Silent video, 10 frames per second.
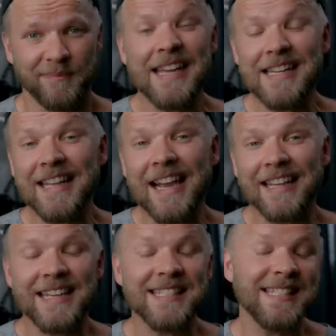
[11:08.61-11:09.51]
And in
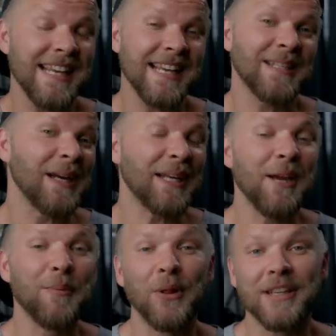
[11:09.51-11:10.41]
that case, yes, a
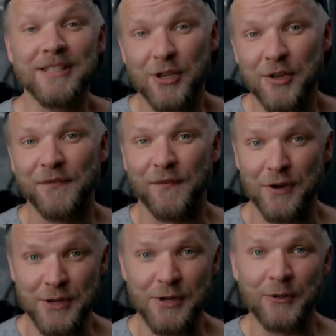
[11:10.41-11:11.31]
gimbal is good
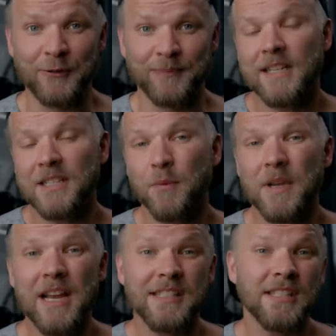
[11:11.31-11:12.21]
for you. That's the
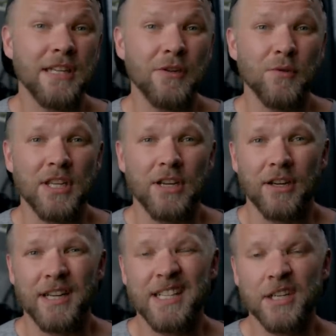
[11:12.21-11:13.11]
way I see new
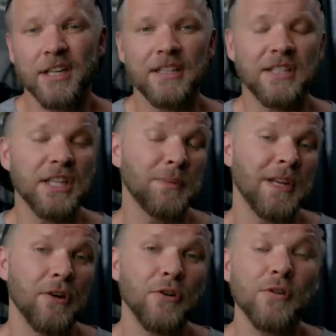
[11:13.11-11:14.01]
gear. Is it gonna teach
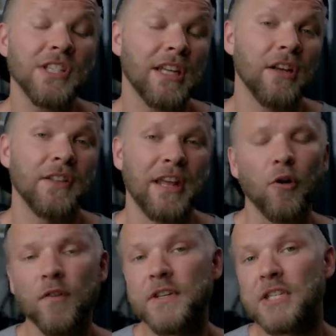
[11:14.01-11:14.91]
me a new skill that
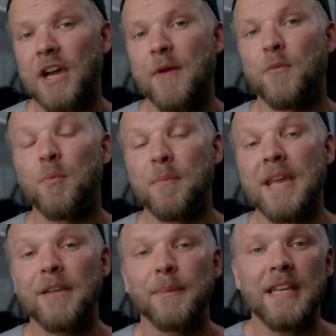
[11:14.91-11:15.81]
over time will
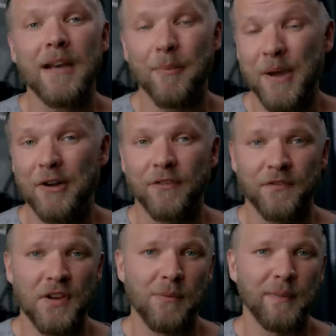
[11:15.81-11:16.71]
make me a better
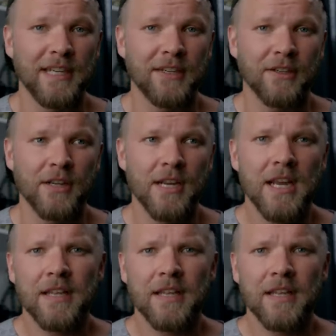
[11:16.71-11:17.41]
filmmaker?